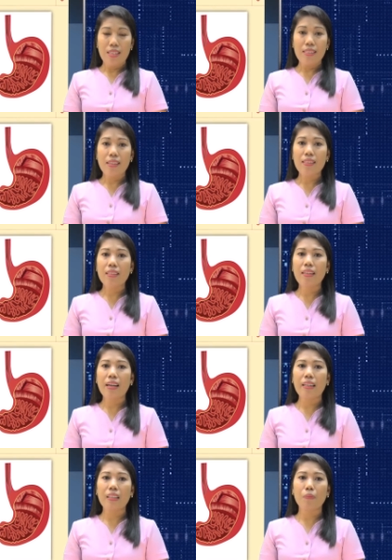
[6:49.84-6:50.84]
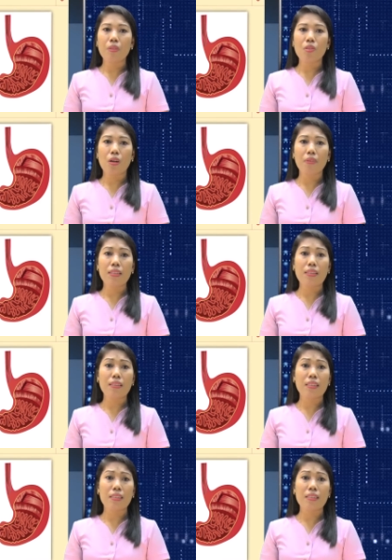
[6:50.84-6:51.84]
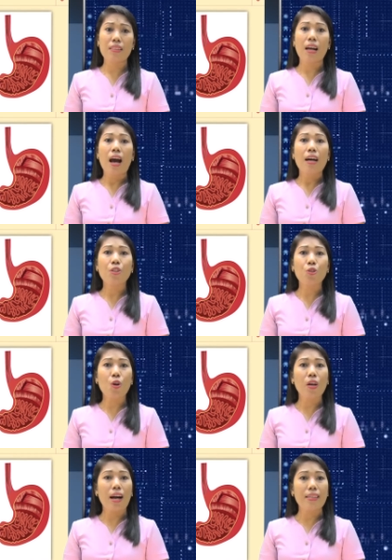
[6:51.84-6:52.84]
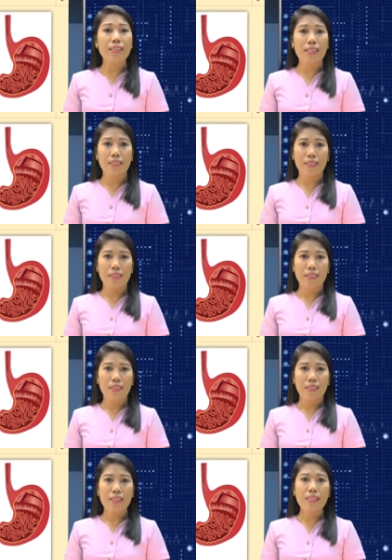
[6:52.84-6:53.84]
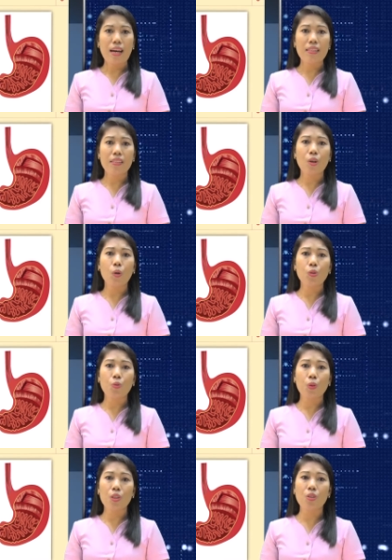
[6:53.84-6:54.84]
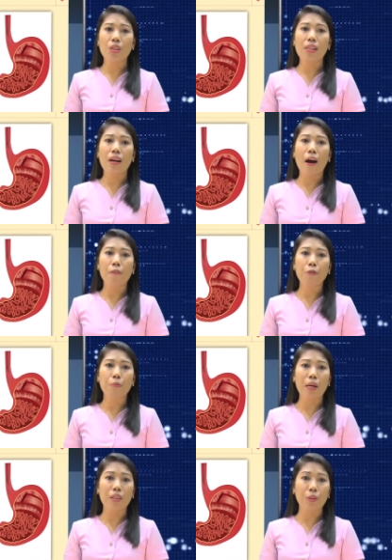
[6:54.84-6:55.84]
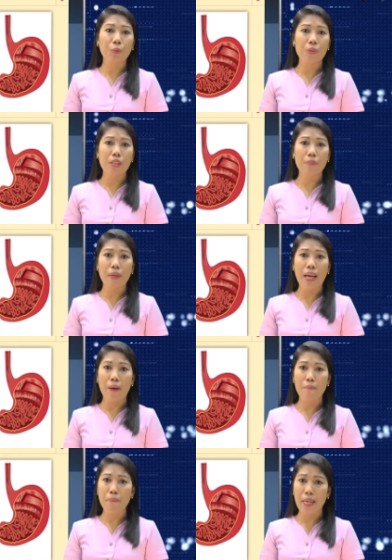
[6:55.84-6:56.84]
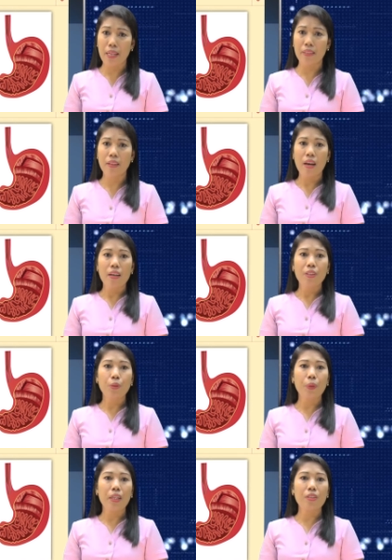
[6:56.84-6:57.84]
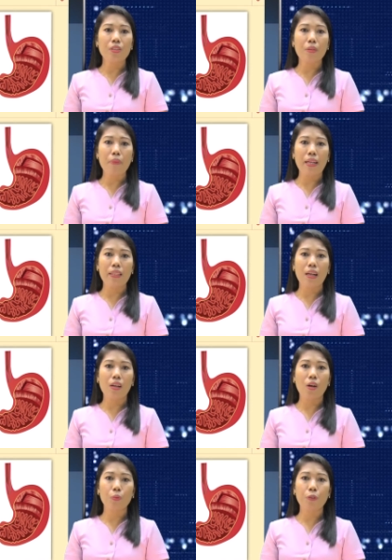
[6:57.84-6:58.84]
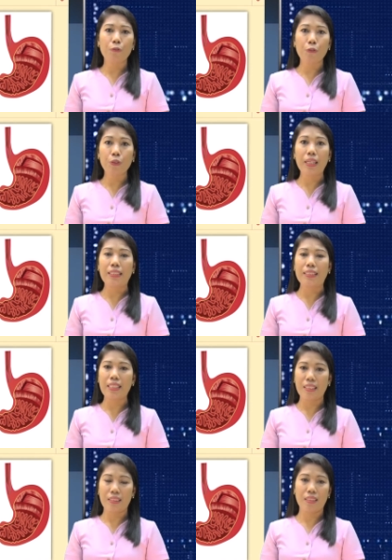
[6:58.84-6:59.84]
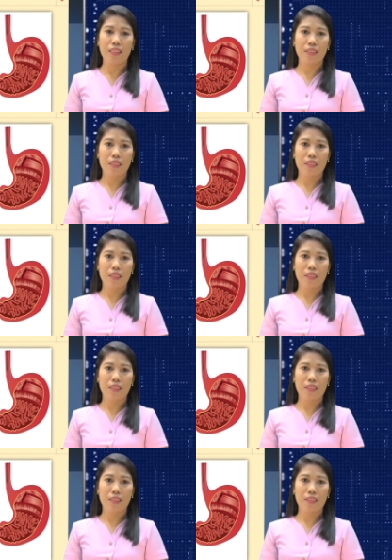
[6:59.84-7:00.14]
Cells in the lining of the stomach secretes a strong acid. This acid also works to kill harmful microbes that may have made their way into the body along with food and drink.